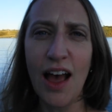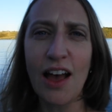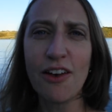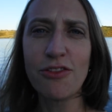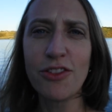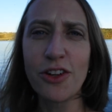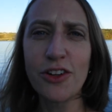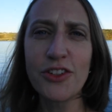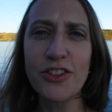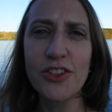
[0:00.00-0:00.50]

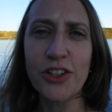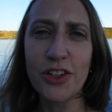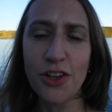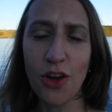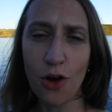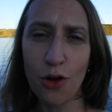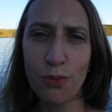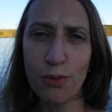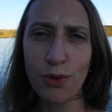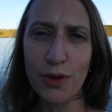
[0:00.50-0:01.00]
I've learned to
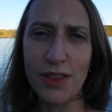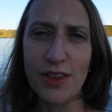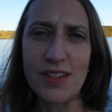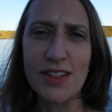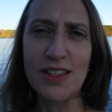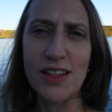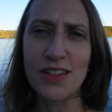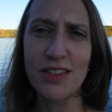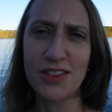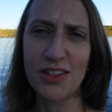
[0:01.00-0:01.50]
cope with
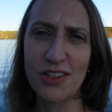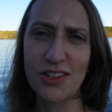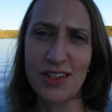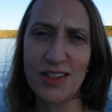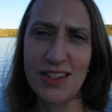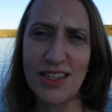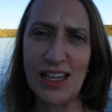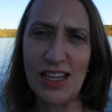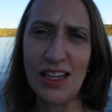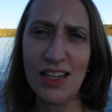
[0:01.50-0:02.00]
this
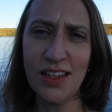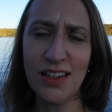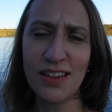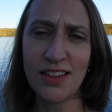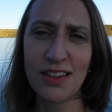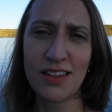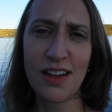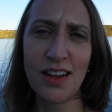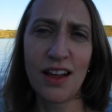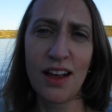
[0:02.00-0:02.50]
uncertainty.
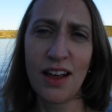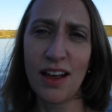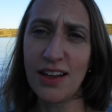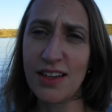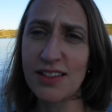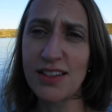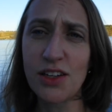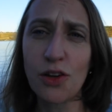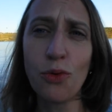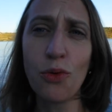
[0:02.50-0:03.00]

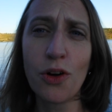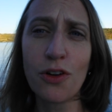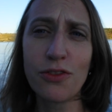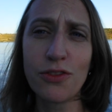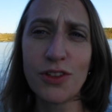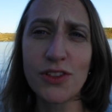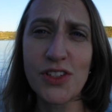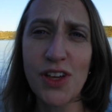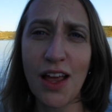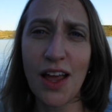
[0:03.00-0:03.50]
I still
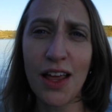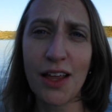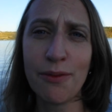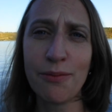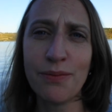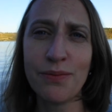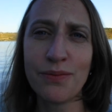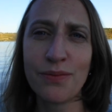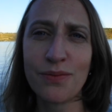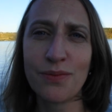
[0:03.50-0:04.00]
work
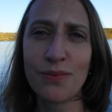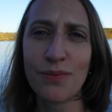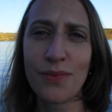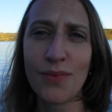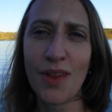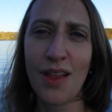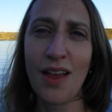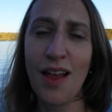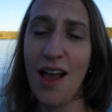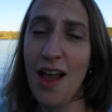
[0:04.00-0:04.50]
full-time,
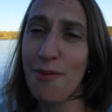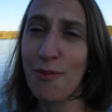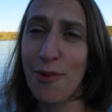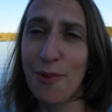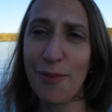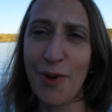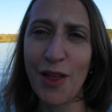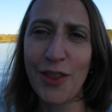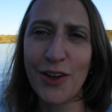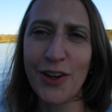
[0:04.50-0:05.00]
I'm
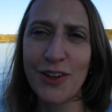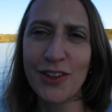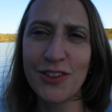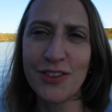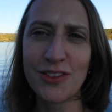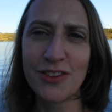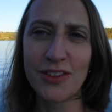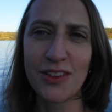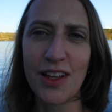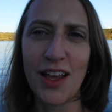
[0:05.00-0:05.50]
a
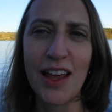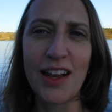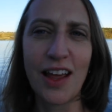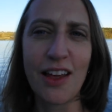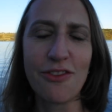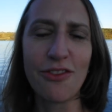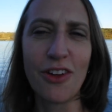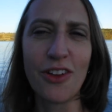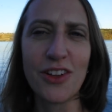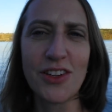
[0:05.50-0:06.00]
mother, and
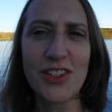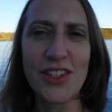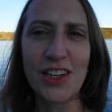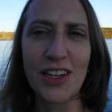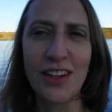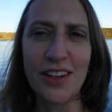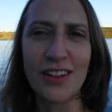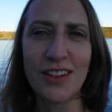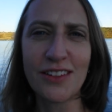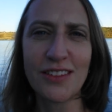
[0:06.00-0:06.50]
I
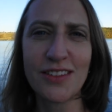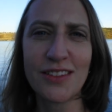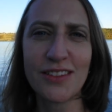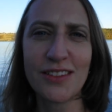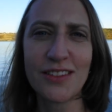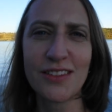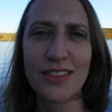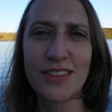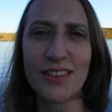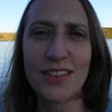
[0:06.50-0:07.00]
volunteer.
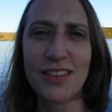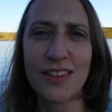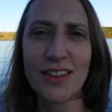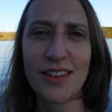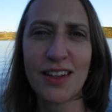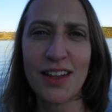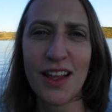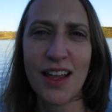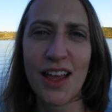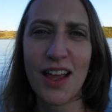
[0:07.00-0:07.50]

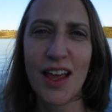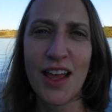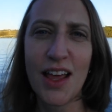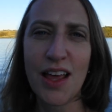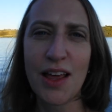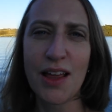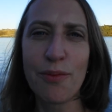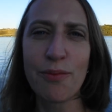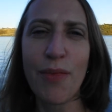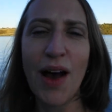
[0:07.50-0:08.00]

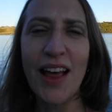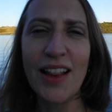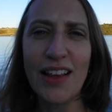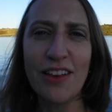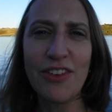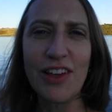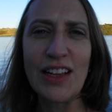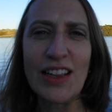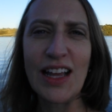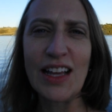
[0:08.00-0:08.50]
My
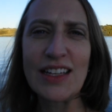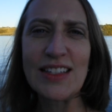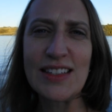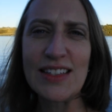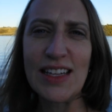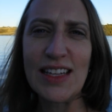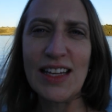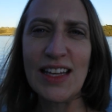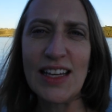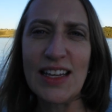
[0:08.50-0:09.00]
living
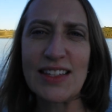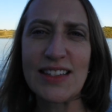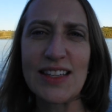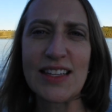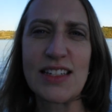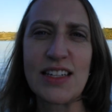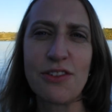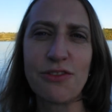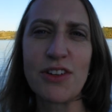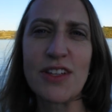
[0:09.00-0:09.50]
legacy is
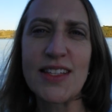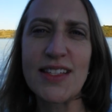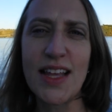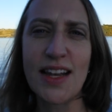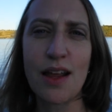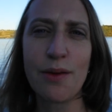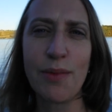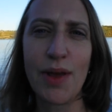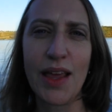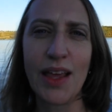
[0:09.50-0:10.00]
the difference
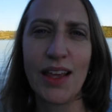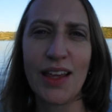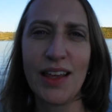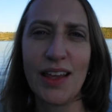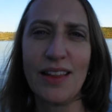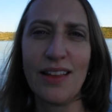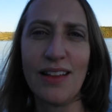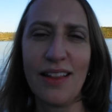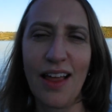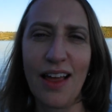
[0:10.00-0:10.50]
that I make
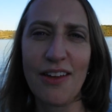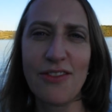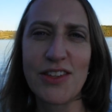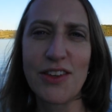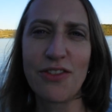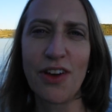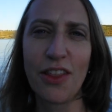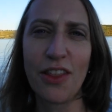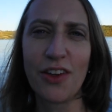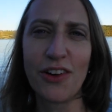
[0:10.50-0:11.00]
in the
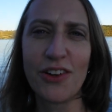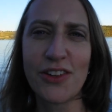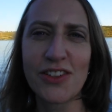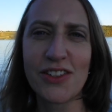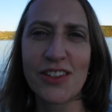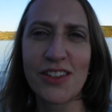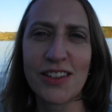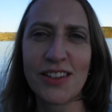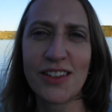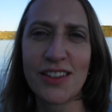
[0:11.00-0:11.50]
lives of
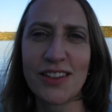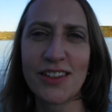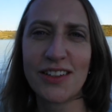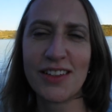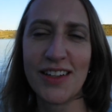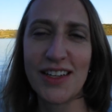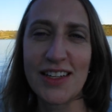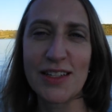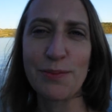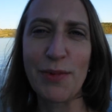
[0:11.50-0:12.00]
others,
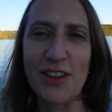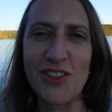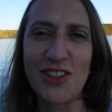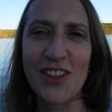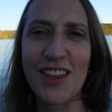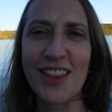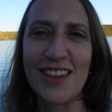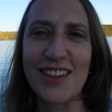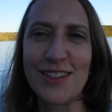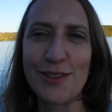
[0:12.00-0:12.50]

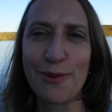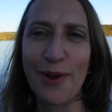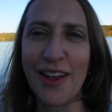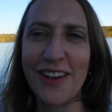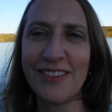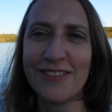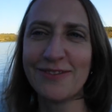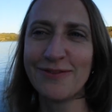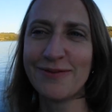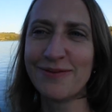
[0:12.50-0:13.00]
especially this
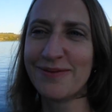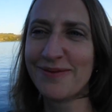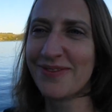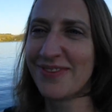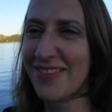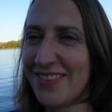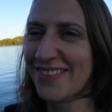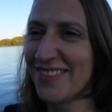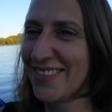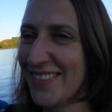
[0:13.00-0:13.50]

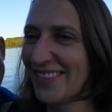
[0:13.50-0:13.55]
one.